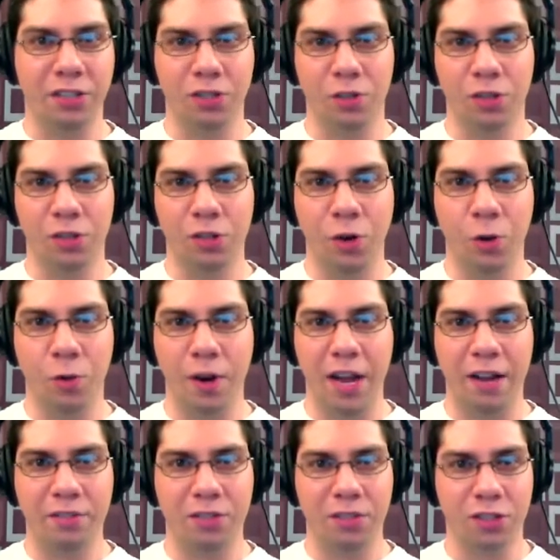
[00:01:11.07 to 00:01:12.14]
so you don't
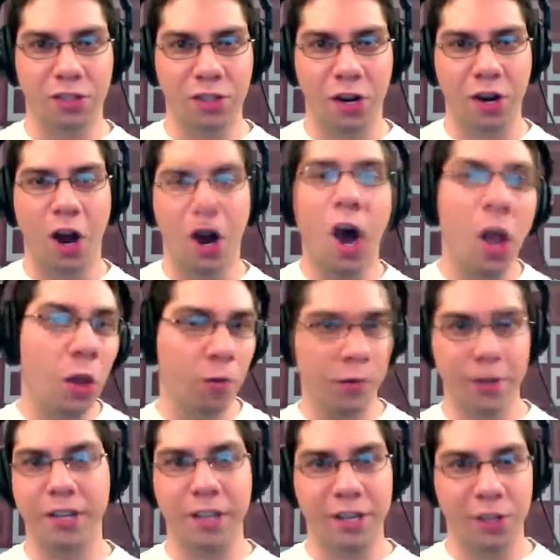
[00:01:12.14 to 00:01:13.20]
have to start all over
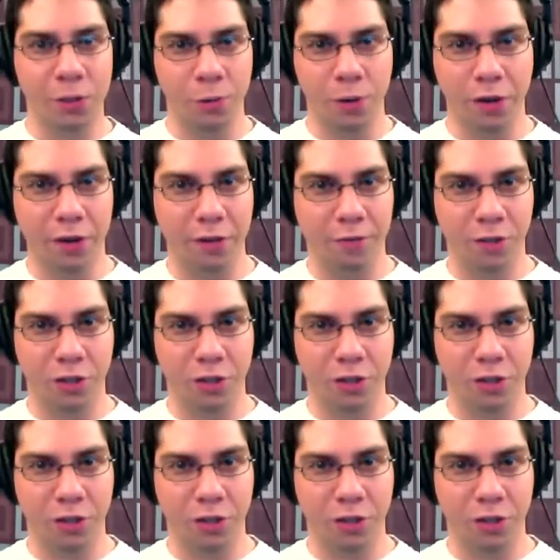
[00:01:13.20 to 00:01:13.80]
again like you would if